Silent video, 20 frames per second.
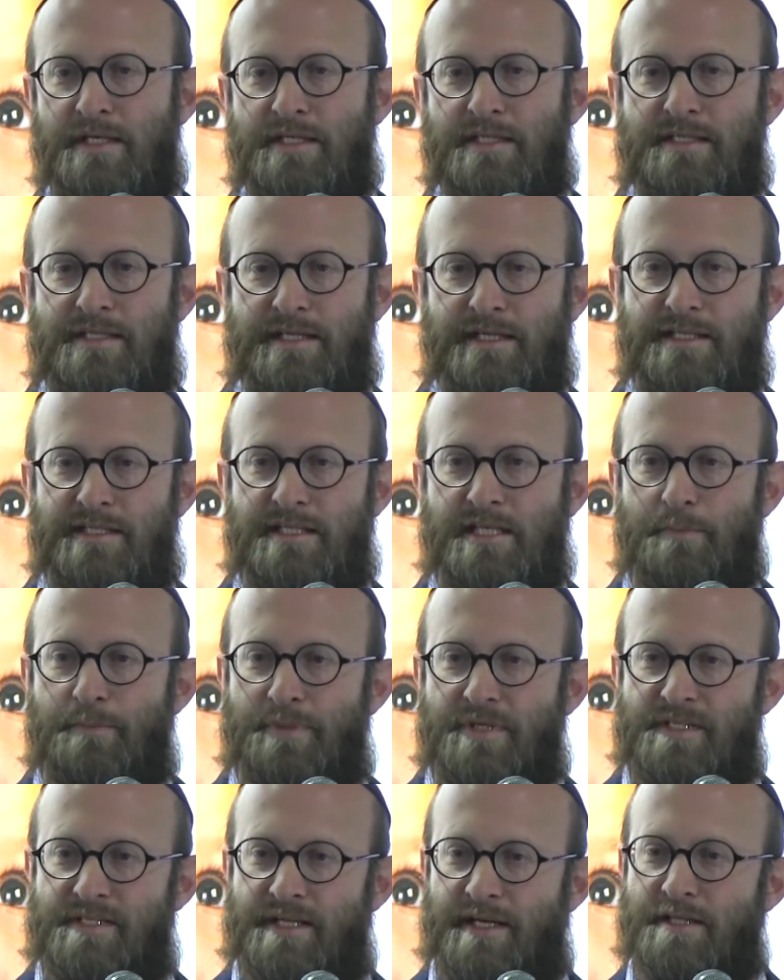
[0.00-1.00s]

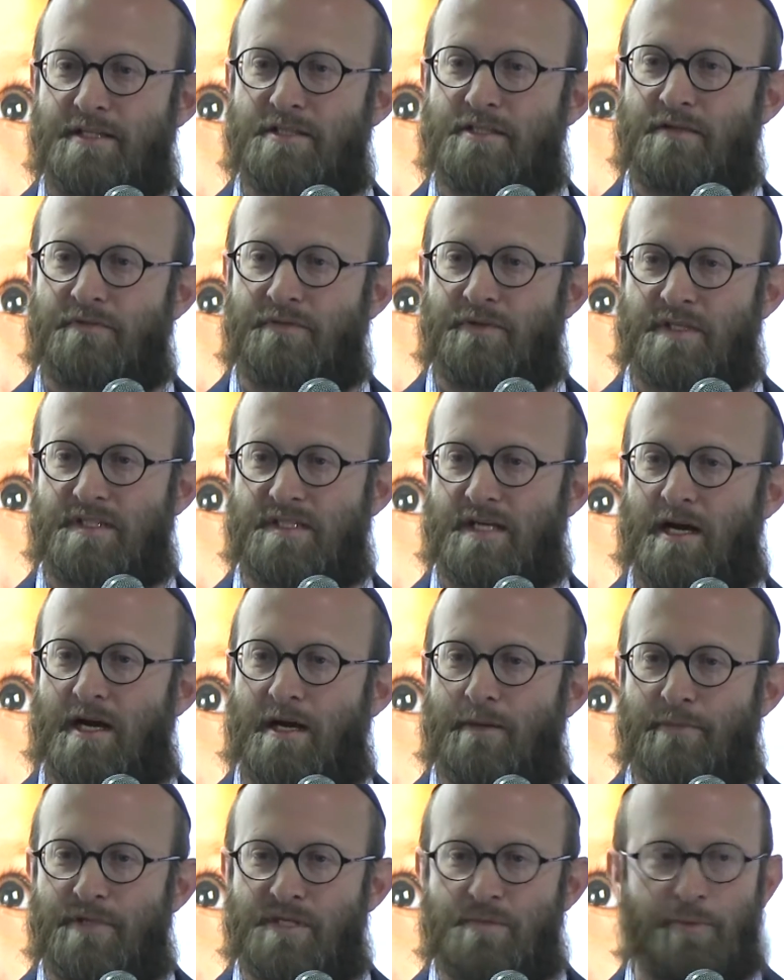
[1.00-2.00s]
60% of the
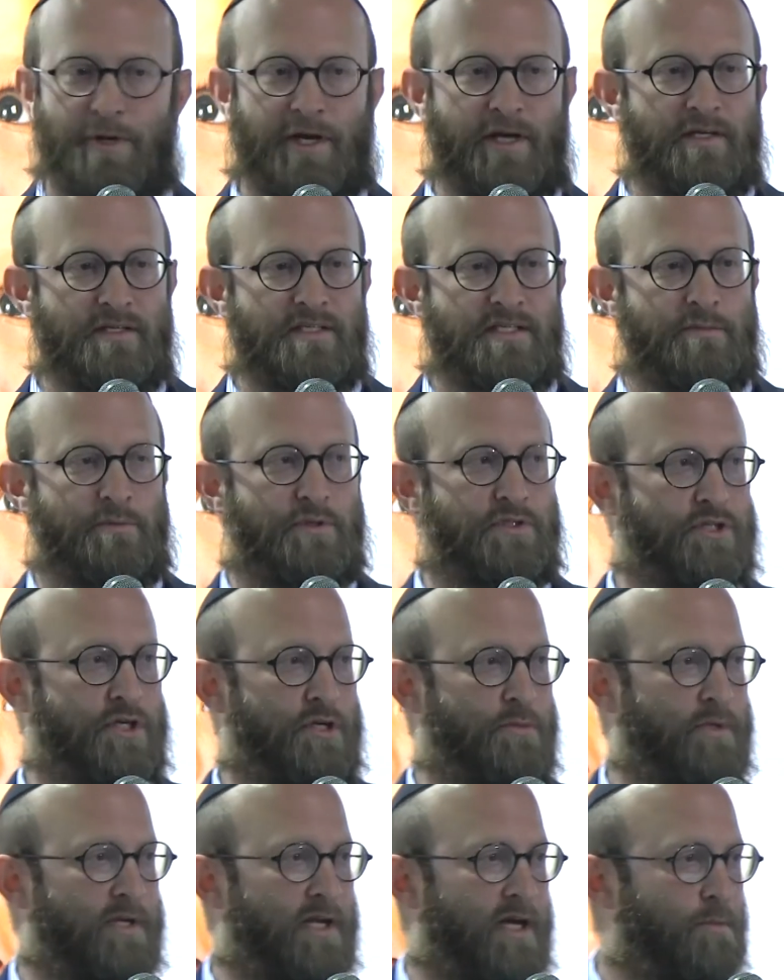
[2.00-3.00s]
time this pregnancy will
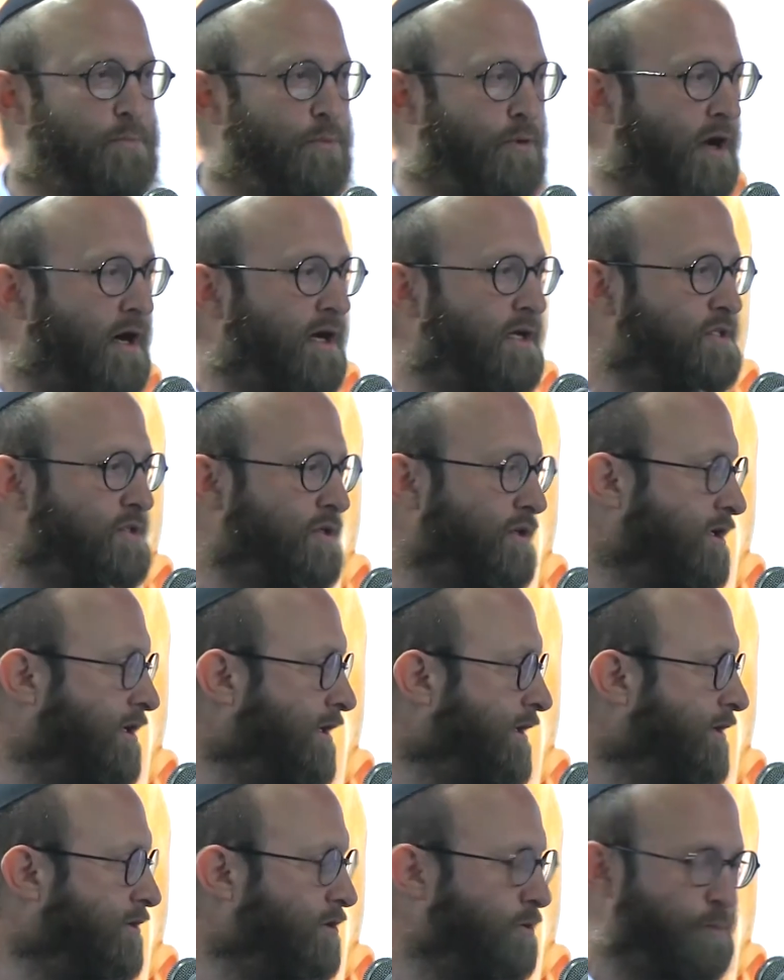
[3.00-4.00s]
terminate prior to a
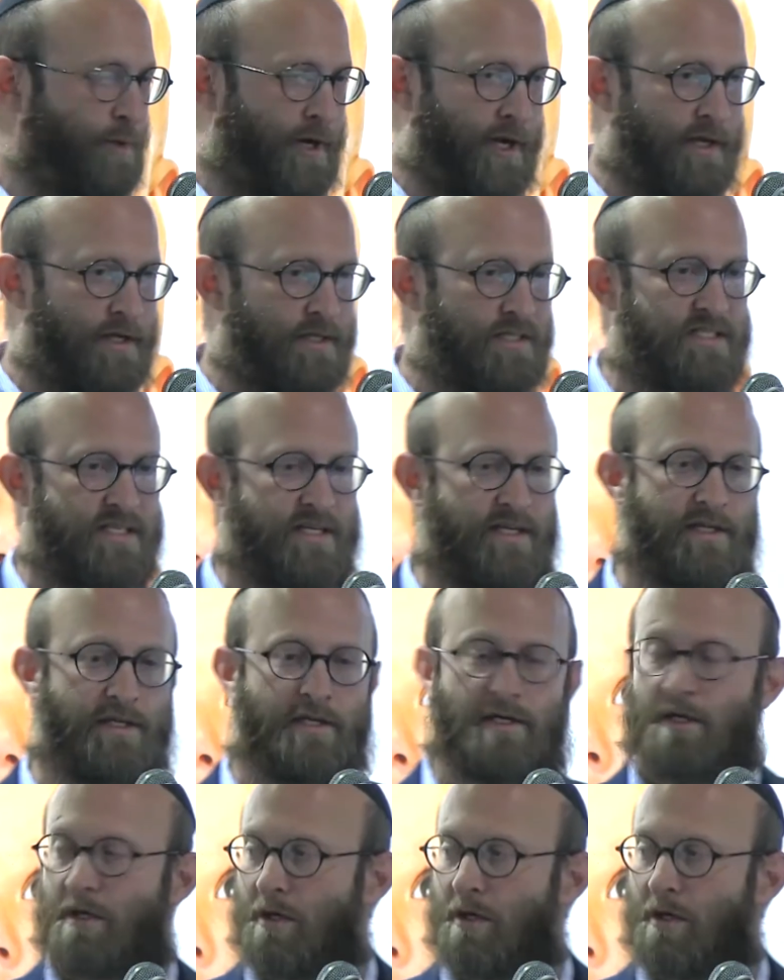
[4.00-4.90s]
clinical pregnancy.